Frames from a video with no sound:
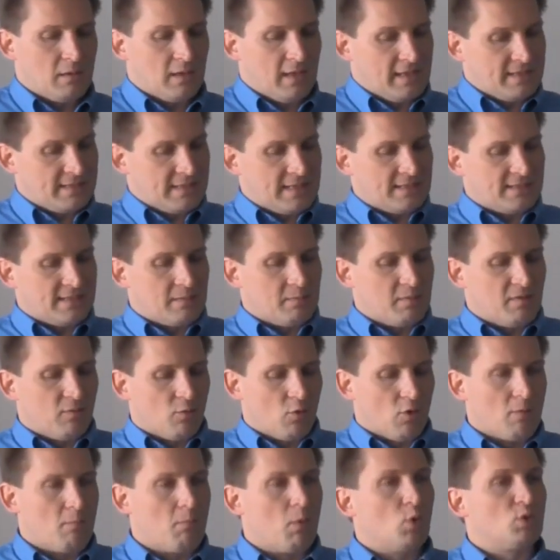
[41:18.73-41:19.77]
As I said
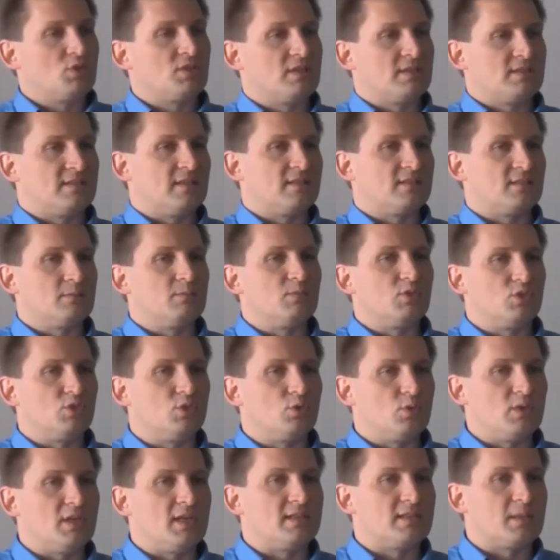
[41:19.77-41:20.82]
before, most of the systems do
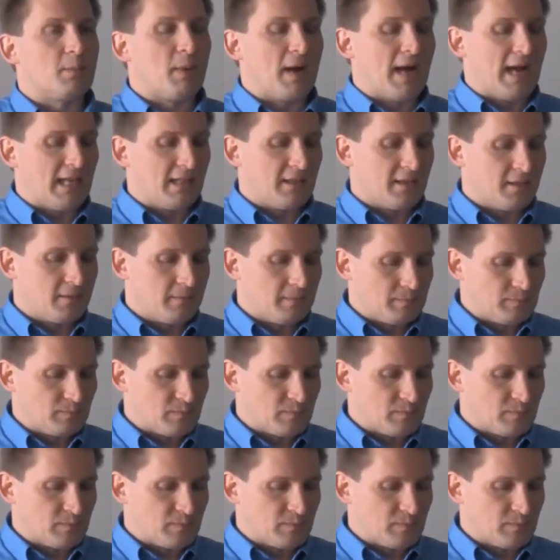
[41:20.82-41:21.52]
need to pilot.